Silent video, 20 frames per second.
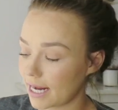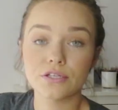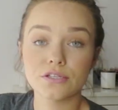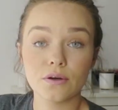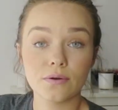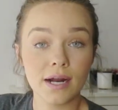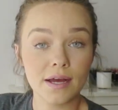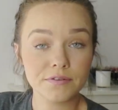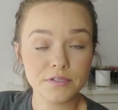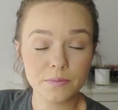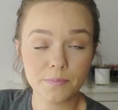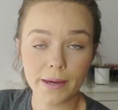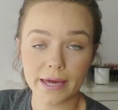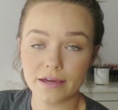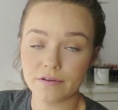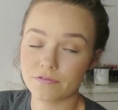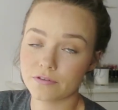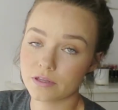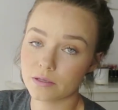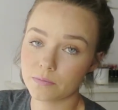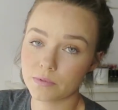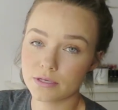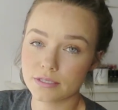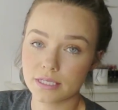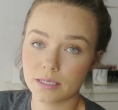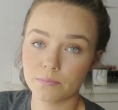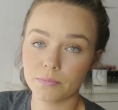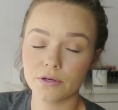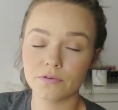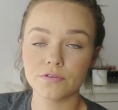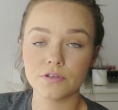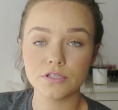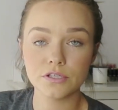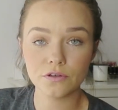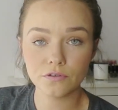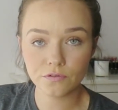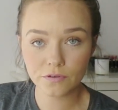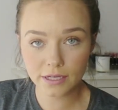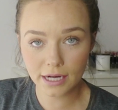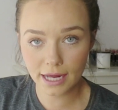You don't have to pay for the music, but if you
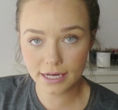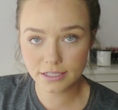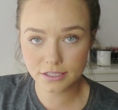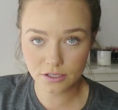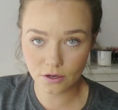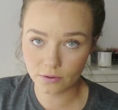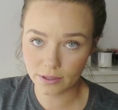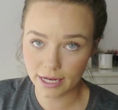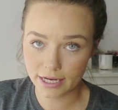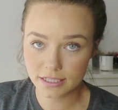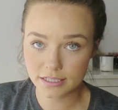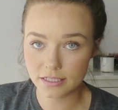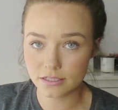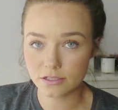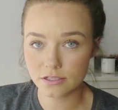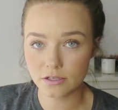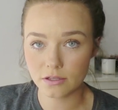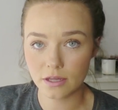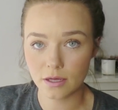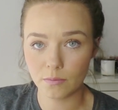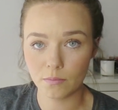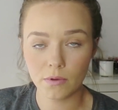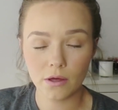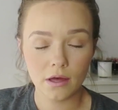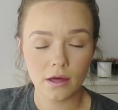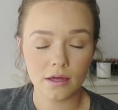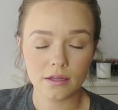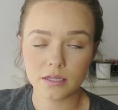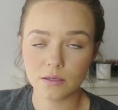do feel like donating to them,